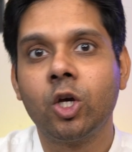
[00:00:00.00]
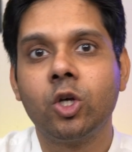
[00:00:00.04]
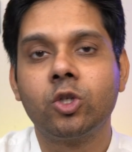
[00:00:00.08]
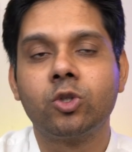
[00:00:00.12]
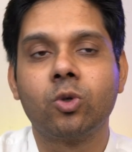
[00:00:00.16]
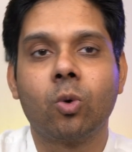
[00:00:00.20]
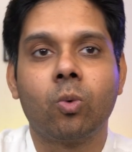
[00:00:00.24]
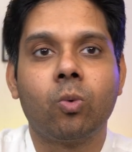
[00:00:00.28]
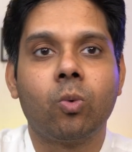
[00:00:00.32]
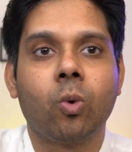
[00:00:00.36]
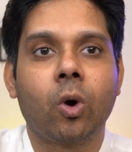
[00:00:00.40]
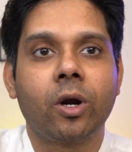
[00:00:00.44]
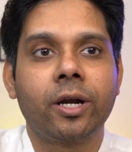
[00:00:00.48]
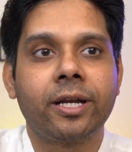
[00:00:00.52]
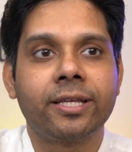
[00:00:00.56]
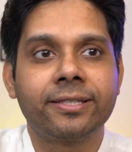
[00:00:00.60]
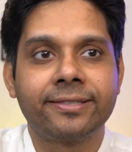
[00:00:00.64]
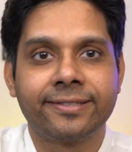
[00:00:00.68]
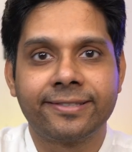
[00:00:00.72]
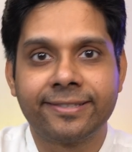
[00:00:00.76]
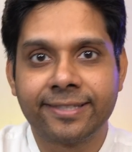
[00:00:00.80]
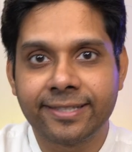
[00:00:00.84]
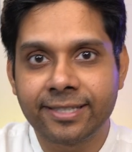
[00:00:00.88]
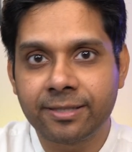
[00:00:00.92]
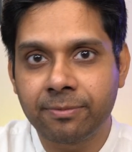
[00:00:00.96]
So what
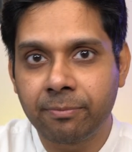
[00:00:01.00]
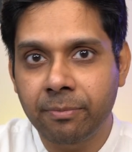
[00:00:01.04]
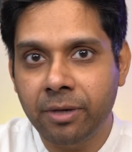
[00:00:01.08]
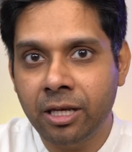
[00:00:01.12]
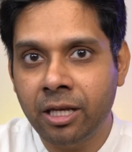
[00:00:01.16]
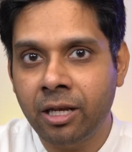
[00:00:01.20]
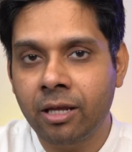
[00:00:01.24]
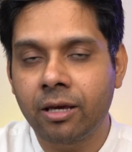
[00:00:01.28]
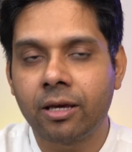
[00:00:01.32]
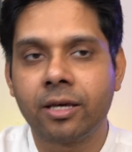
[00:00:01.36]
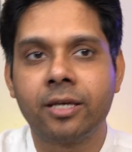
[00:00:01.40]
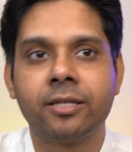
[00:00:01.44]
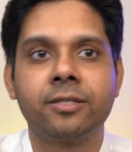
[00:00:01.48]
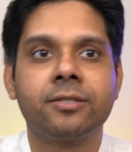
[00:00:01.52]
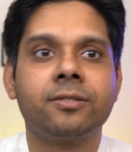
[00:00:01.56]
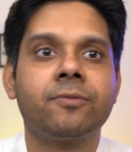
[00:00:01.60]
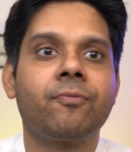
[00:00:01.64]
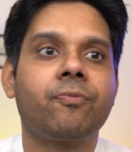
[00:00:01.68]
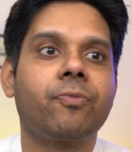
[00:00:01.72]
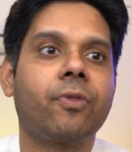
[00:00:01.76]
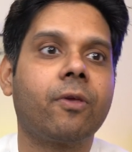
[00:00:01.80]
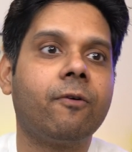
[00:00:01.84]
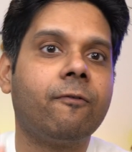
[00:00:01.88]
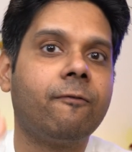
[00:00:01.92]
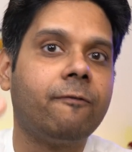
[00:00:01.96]
does this mean
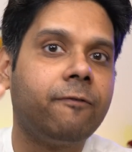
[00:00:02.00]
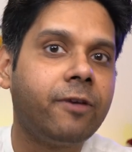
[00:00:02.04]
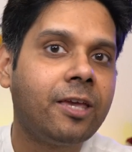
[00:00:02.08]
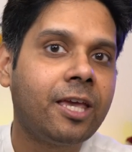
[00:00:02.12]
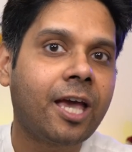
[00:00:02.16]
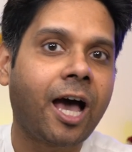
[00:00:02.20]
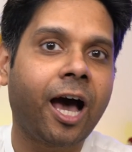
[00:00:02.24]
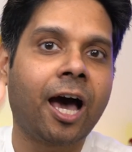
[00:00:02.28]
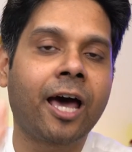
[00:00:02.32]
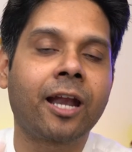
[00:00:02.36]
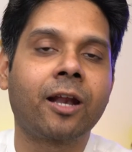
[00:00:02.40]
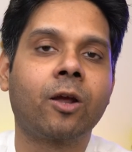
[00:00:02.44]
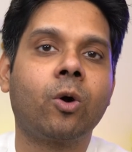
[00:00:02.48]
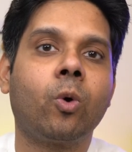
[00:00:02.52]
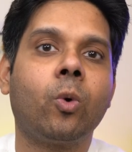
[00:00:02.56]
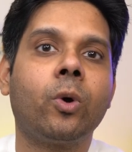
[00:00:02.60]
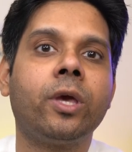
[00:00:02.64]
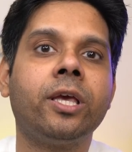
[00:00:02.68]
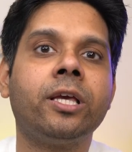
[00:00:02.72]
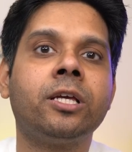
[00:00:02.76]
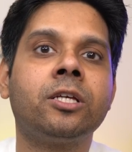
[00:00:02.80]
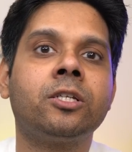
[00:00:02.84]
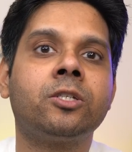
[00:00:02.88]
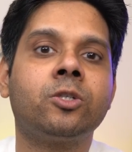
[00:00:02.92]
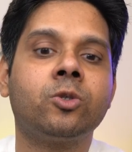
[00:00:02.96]
is we are
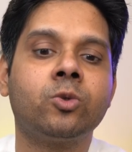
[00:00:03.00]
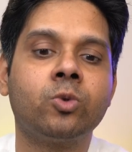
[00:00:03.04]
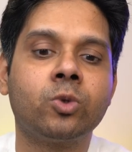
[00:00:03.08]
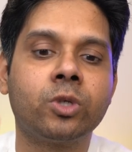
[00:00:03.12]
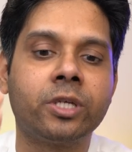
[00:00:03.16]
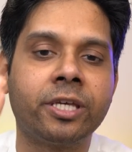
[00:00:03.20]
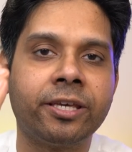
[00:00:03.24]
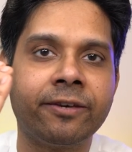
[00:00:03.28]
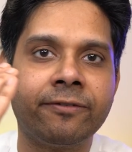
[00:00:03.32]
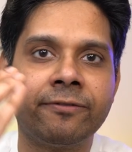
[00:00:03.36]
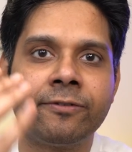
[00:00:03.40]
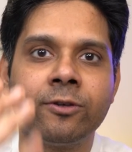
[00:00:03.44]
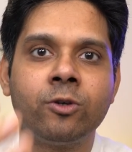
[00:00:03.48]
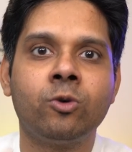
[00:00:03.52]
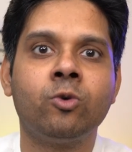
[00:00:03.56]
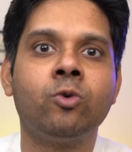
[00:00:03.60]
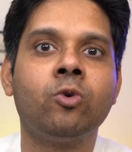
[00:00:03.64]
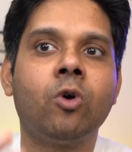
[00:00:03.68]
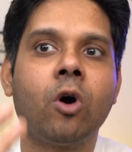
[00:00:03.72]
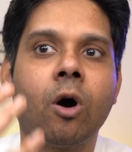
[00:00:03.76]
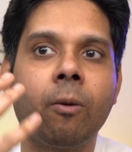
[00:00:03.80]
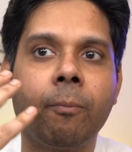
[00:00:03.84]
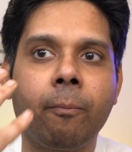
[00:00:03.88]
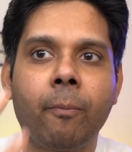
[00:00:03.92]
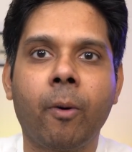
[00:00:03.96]
going to give
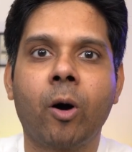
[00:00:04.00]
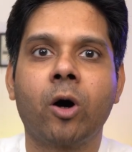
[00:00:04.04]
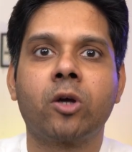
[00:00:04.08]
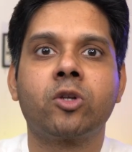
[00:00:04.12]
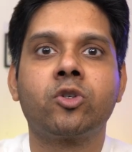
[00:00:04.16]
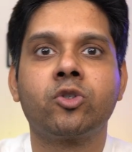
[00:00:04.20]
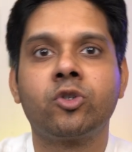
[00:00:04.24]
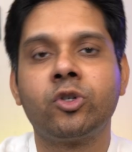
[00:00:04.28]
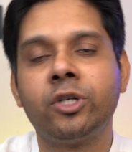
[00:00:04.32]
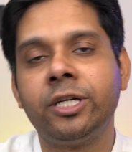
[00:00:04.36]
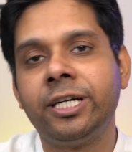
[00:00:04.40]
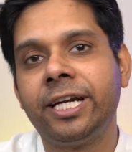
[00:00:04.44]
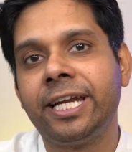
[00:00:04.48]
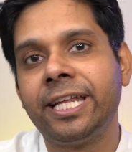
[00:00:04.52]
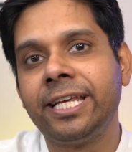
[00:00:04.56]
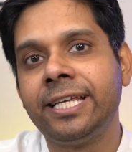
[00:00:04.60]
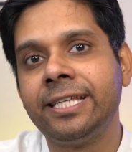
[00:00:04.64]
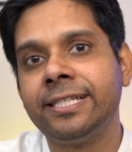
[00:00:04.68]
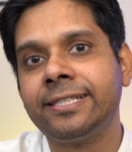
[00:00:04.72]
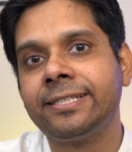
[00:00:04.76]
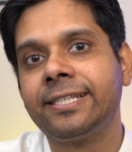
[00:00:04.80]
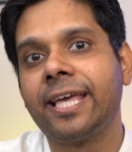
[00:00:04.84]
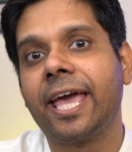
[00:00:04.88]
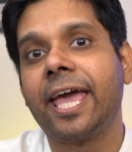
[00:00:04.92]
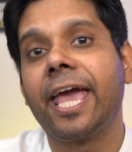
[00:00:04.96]
you
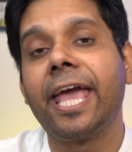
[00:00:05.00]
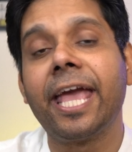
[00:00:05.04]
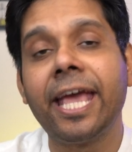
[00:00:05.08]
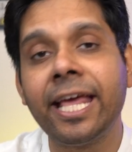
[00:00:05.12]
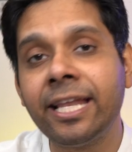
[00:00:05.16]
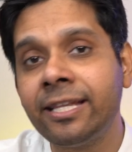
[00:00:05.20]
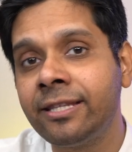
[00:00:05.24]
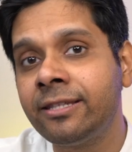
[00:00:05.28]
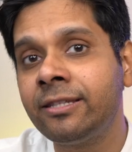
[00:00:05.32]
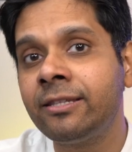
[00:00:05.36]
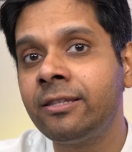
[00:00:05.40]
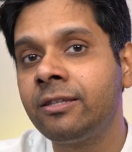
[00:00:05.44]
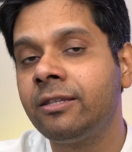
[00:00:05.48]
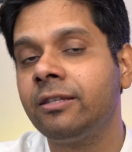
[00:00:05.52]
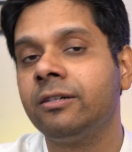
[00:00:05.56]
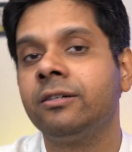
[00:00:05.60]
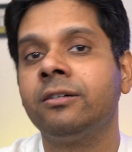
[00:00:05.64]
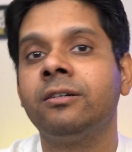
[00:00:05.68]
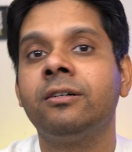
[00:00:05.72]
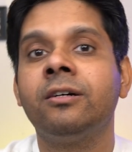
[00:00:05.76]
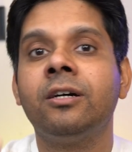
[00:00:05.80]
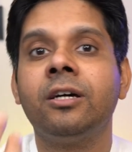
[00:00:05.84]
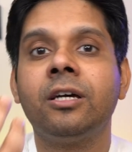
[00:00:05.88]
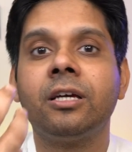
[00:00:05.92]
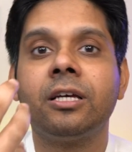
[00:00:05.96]
opportunities in
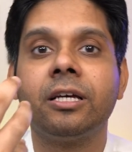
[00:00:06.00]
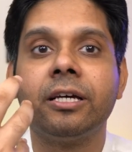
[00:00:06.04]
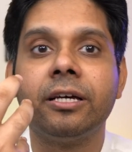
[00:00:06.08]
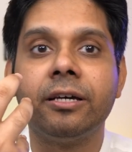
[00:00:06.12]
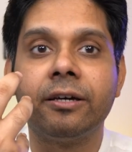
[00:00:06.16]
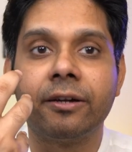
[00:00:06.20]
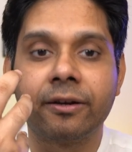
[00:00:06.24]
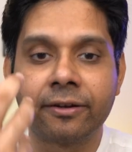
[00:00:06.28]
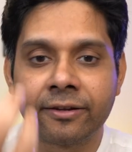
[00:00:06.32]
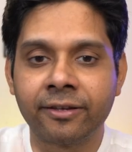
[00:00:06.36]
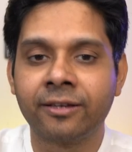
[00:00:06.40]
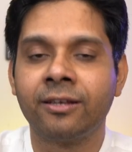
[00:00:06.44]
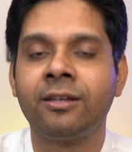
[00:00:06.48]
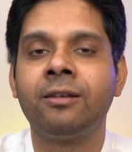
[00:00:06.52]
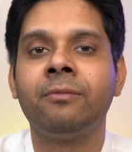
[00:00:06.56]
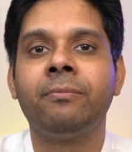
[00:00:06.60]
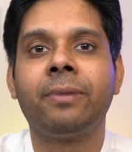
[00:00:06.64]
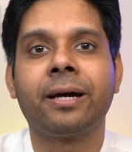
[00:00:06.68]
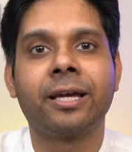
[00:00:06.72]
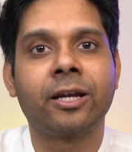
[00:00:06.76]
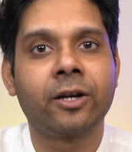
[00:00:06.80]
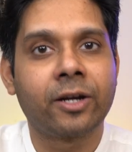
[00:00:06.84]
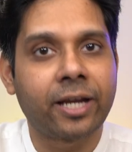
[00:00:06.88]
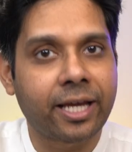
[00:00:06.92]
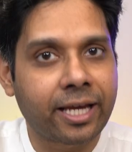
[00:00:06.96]
the real
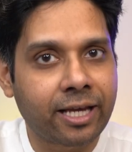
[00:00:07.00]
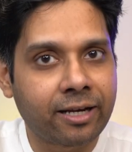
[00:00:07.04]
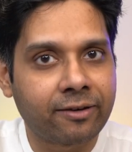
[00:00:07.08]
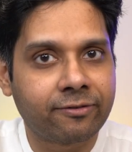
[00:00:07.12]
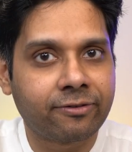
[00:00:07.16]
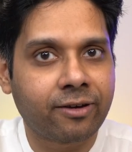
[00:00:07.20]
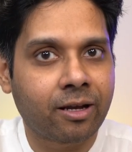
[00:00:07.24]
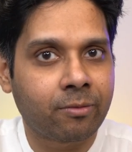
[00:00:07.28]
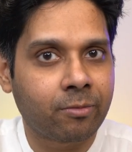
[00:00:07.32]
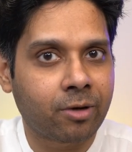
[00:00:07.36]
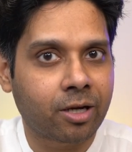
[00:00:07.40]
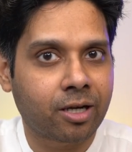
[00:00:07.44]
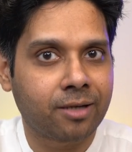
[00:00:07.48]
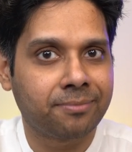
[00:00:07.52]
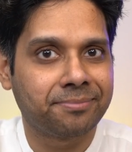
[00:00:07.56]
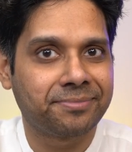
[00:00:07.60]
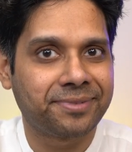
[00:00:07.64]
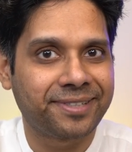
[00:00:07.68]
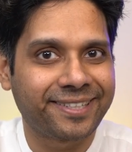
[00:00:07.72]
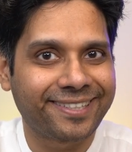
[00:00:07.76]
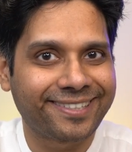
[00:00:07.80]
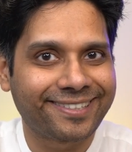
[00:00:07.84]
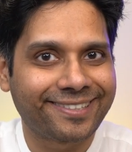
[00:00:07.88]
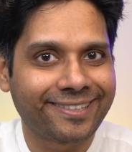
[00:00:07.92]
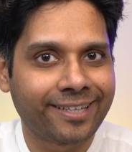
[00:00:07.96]
biotech and pharma
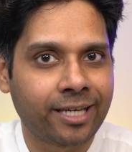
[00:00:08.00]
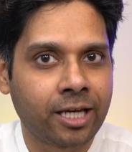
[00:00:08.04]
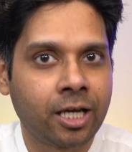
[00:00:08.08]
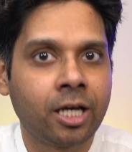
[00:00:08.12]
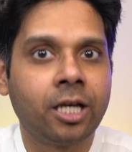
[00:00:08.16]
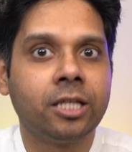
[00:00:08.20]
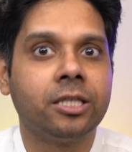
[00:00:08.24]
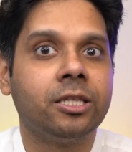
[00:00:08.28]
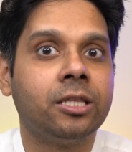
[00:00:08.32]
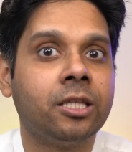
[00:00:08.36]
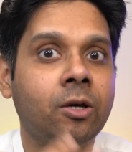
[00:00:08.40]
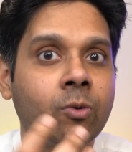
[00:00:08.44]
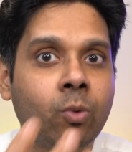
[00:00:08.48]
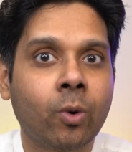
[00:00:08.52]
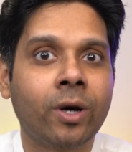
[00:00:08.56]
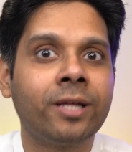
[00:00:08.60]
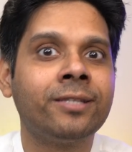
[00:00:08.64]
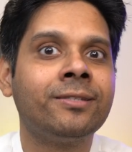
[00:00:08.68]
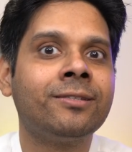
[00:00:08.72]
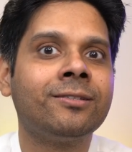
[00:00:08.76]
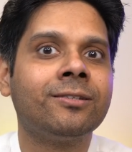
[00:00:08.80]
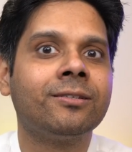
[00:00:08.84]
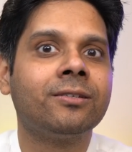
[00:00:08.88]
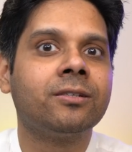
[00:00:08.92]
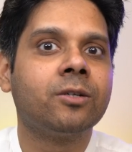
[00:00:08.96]
companies, the
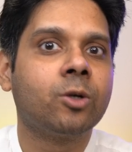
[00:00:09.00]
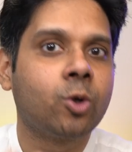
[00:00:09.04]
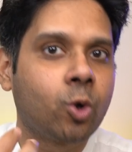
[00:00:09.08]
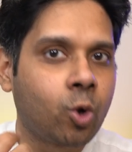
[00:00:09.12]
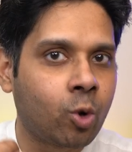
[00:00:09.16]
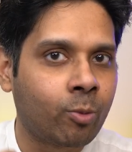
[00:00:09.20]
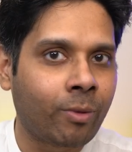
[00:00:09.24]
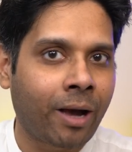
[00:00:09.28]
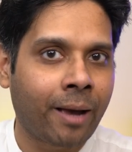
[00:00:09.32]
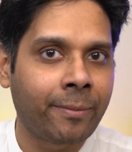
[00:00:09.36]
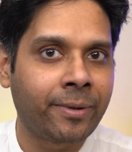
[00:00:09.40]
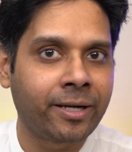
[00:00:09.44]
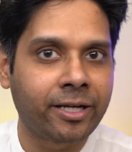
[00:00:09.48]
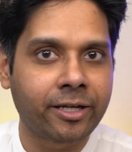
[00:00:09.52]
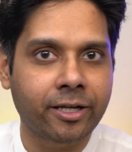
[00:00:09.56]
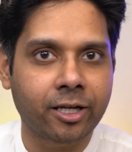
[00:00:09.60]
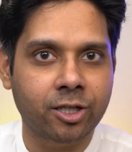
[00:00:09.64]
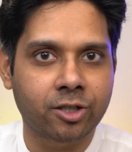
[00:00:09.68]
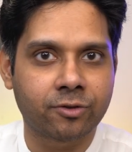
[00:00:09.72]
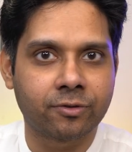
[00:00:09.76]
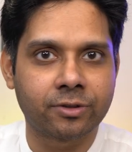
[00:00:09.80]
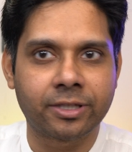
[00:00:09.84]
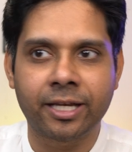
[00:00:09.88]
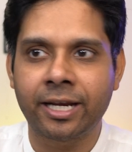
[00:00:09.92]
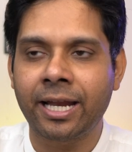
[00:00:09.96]
ones whom I'm in
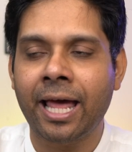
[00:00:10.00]
touch with.